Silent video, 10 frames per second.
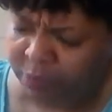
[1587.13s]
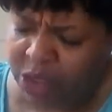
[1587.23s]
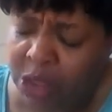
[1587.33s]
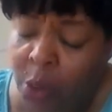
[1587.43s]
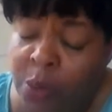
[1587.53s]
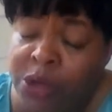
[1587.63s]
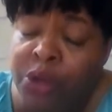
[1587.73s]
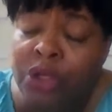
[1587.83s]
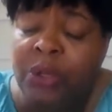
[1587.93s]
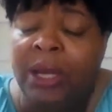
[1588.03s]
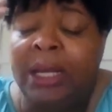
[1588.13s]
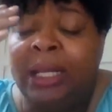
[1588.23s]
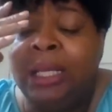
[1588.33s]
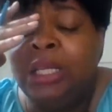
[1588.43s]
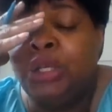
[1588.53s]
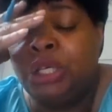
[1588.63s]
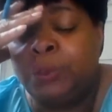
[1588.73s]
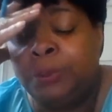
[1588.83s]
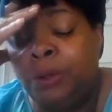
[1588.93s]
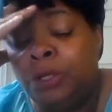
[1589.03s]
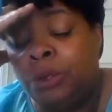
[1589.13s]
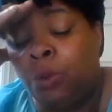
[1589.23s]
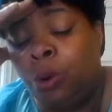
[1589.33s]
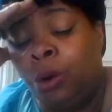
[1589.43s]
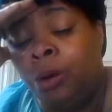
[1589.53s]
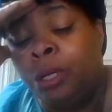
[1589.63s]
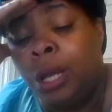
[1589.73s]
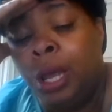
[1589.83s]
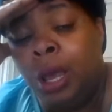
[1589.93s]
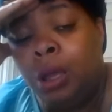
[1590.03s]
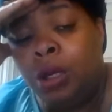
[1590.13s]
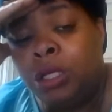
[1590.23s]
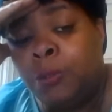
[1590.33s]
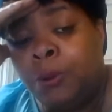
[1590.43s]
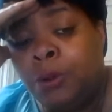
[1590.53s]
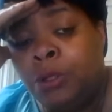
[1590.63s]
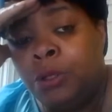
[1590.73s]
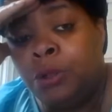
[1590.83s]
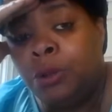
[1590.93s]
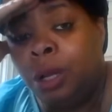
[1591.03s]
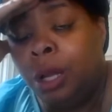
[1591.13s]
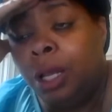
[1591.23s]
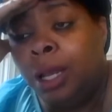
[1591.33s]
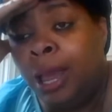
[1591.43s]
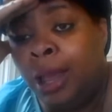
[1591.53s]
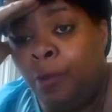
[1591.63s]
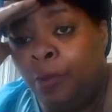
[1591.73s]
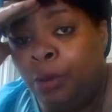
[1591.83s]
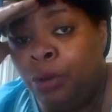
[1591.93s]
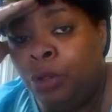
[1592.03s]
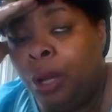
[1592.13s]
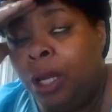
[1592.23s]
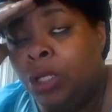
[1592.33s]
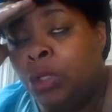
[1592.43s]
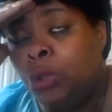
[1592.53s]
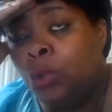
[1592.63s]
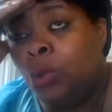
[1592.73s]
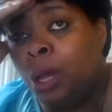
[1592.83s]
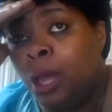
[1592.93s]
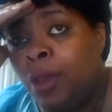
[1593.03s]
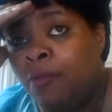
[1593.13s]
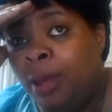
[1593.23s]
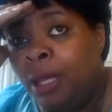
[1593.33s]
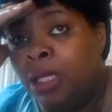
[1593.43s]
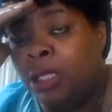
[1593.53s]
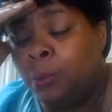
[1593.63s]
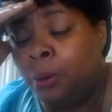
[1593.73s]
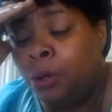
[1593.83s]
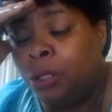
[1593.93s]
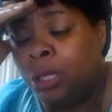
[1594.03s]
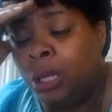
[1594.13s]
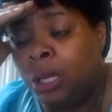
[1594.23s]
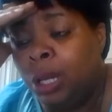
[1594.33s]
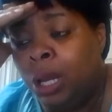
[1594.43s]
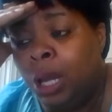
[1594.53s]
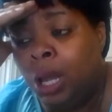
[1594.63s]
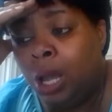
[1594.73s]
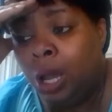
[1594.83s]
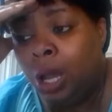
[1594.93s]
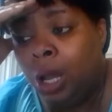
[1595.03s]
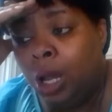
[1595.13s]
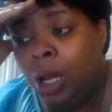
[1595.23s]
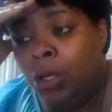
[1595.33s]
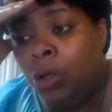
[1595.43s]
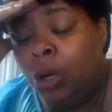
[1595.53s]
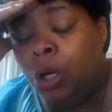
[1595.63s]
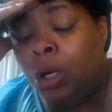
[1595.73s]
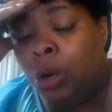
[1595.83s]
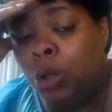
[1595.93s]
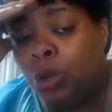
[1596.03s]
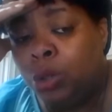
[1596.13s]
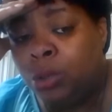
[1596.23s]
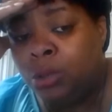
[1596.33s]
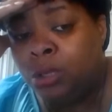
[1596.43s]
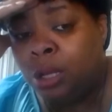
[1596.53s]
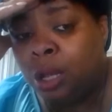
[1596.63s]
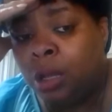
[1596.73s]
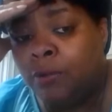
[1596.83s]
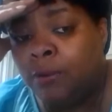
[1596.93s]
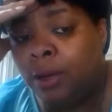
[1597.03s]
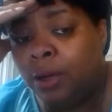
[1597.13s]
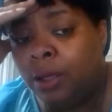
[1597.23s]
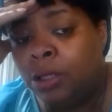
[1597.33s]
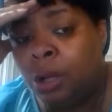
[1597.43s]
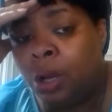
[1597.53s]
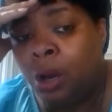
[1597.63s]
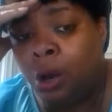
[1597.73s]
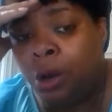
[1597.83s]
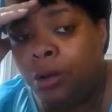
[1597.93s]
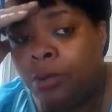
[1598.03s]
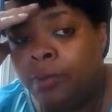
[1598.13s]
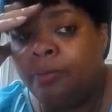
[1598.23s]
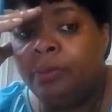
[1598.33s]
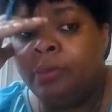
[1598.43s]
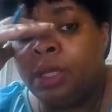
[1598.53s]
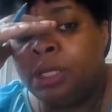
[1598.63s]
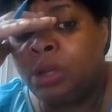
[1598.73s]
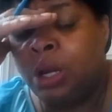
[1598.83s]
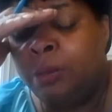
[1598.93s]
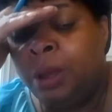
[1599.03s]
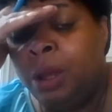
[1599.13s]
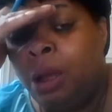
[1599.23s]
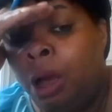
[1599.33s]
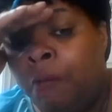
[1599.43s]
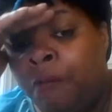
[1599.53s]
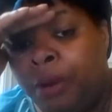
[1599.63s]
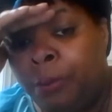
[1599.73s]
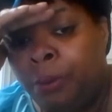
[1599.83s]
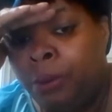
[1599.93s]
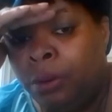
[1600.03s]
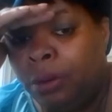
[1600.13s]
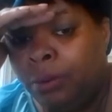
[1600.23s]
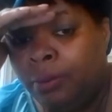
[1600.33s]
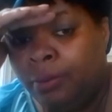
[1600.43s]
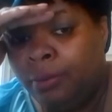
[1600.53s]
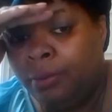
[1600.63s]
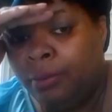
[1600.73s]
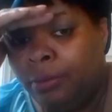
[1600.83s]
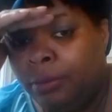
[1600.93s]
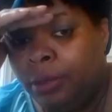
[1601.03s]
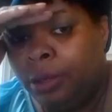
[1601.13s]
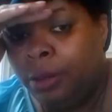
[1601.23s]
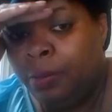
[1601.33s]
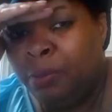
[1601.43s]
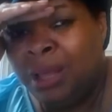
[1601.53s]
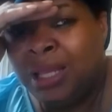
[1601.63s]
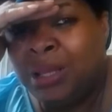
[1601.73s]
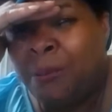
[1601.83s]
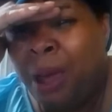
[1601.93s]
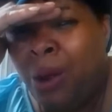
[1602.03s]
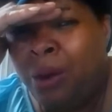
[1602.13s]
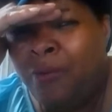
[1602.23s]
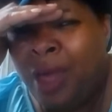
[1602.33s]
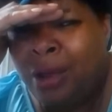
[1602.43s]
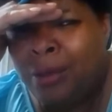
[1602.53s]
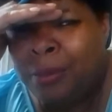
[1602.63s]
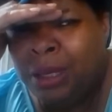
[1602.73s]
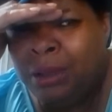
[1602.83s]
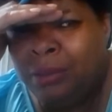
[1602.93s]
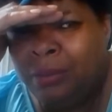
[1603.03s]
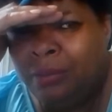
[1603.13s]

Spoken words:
So when you're trying to cleanse your spiritual world, your spiritual life, and you're trying to advance spiritually, you're going to go through some stuff. It's going to hurt. It's going to be uncomfortable. But that's the power of alchemy.